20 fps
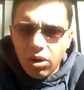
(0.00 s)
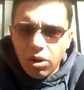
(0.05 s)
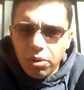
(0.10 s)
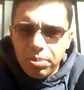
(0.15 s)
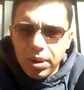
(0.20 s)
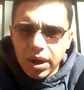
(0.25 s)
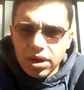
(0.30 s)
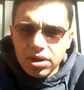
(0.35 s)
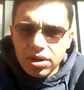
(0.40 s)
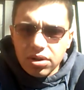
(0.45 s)

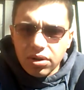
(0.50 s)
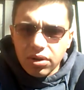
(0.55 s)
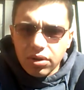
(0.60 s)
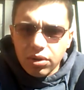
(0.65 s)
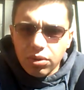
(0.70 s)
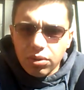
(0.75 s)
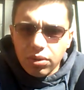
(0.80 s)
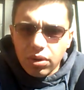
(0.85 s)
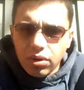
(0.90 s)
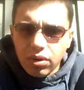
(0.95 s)
whole picture
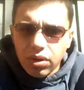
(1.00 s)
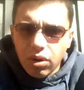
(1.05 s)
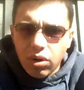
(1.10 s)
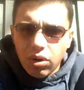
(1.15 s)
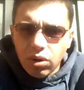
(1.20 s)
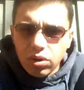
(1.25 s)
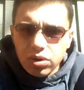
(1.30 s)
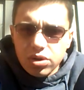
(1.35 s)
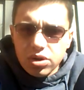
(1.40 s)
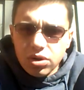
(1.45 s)
or the
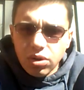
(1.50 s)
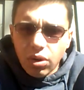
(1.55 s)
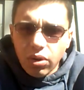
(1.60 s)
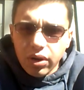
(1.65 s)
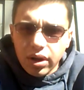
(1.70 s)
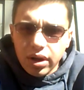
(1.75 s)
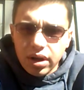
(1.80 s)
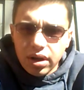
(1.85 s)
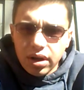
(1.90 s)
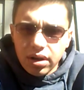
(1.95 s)
whole
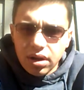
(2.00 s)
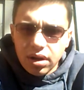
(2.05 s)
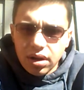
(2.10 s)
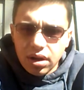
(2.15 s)
story,